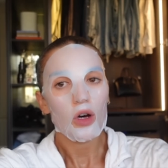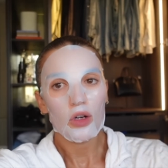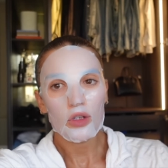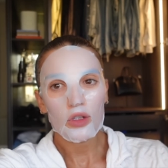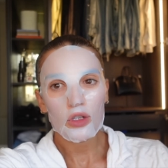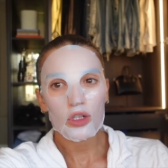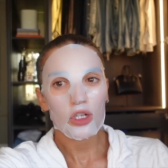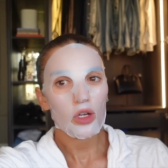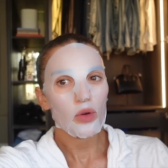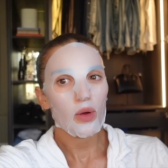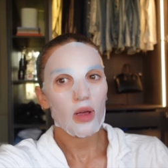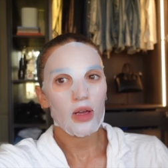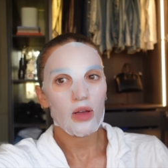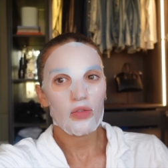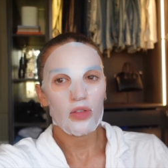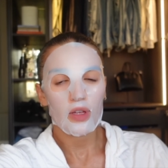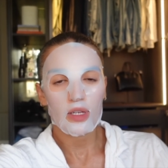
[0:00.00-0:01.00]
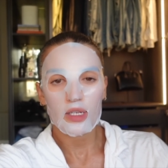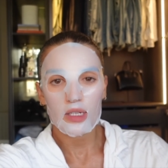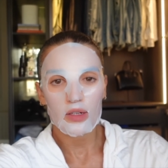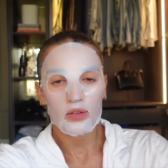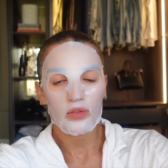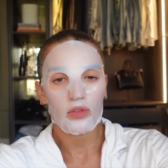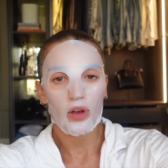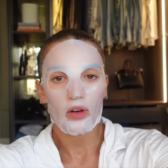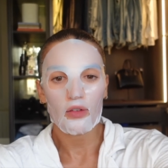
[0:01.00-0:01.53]
Unsure if this is a
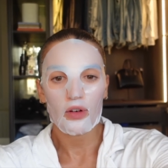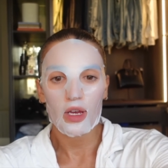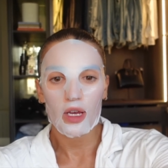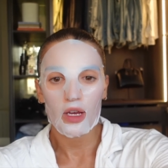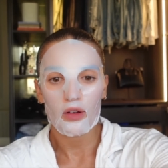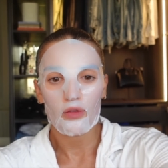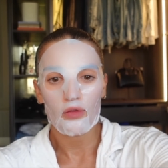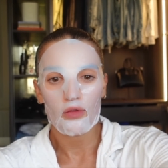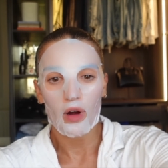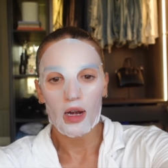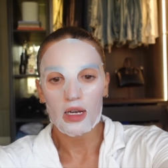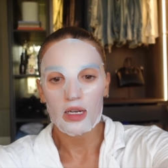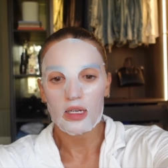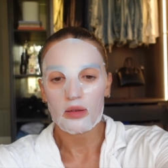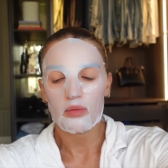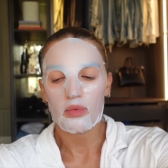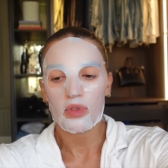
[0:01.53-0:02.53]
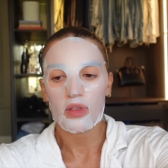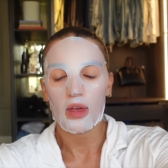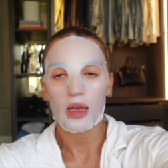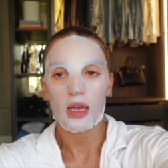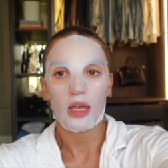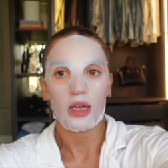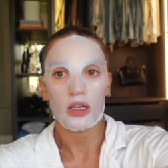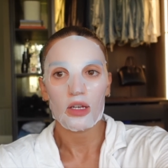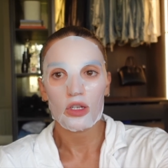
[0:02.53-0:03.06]
very random
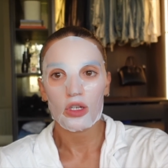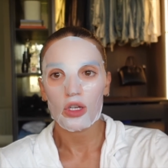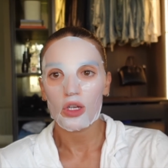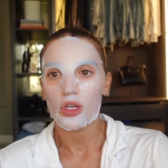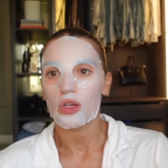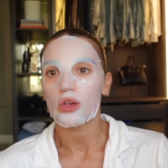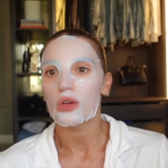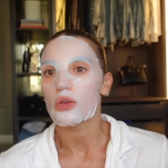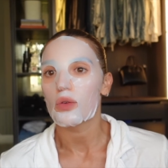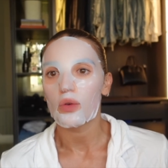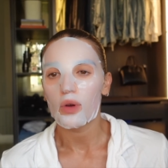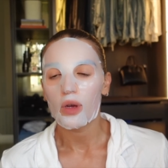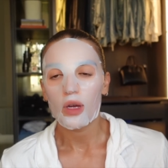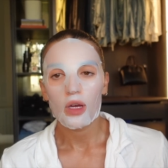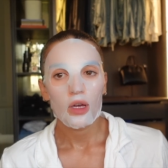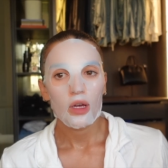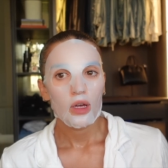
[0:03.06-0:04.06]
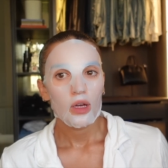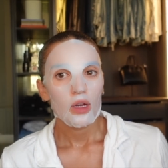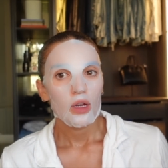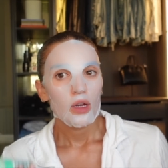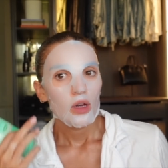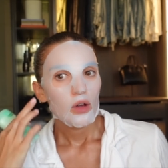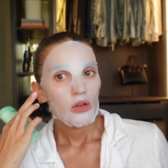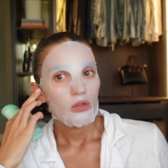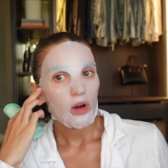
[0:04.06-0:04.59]
thing to
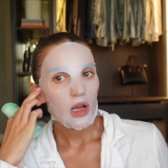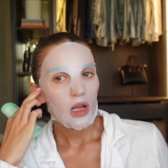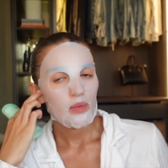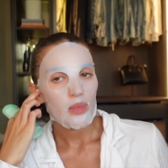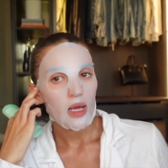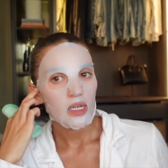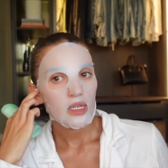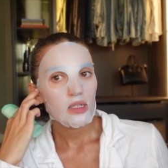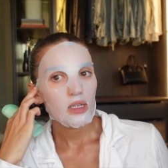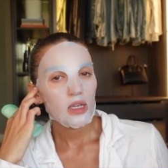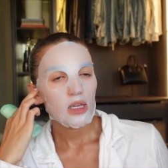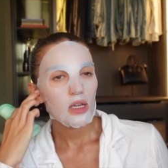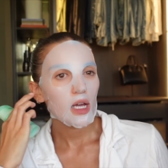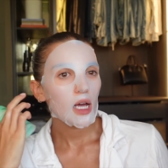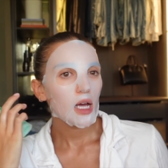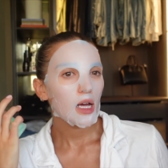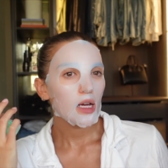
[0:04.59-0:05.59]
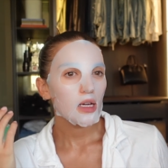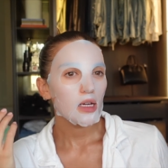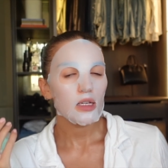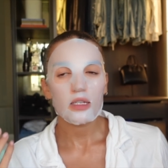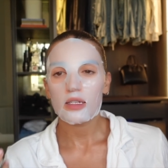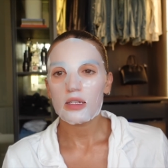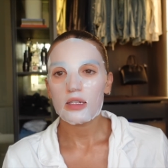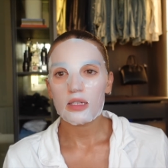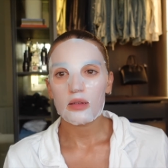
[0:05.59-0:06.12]
recommend to you
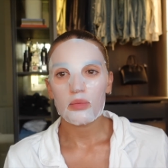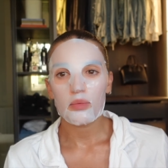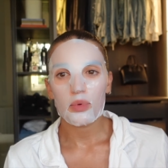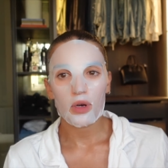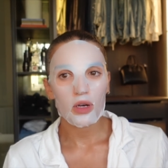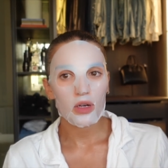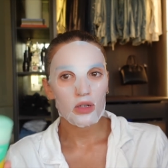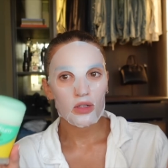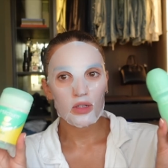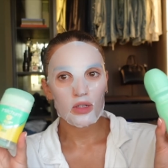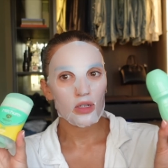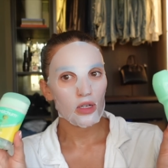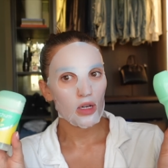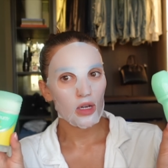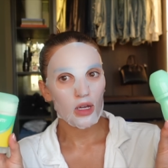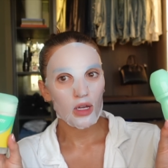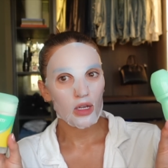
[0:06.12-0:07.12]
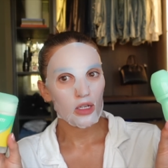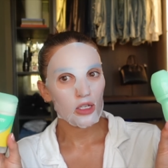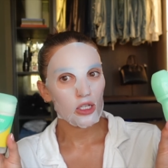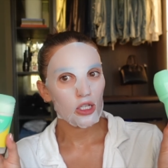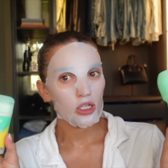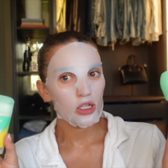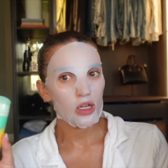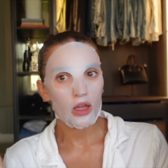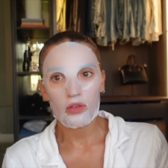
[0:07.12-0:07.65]
guys, but
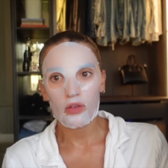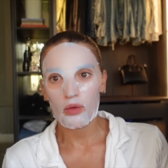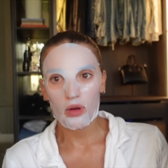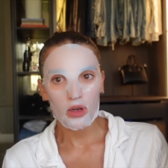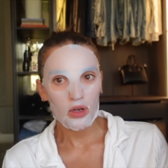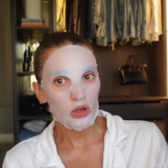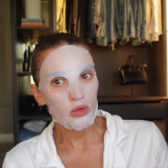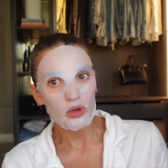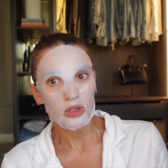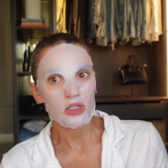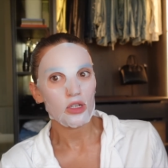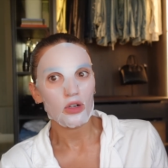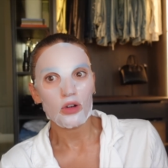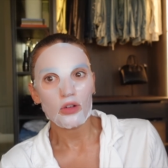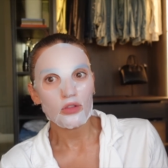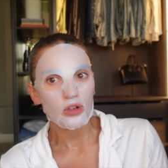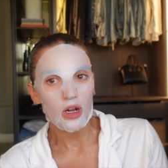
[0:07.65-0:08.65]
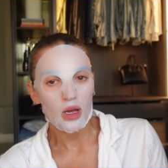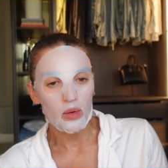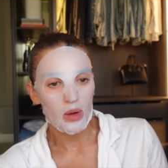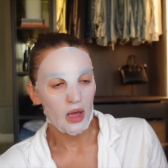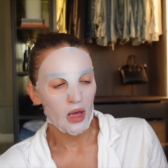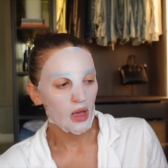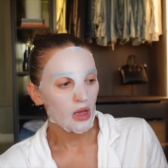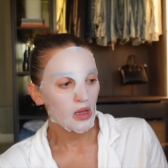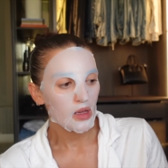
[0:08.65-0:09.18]
if you want to know what deodorant I
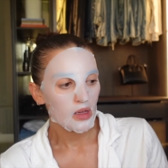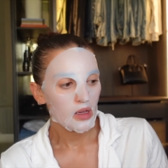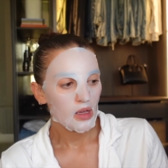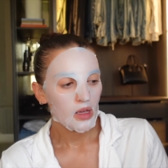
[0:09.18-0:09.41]
wear,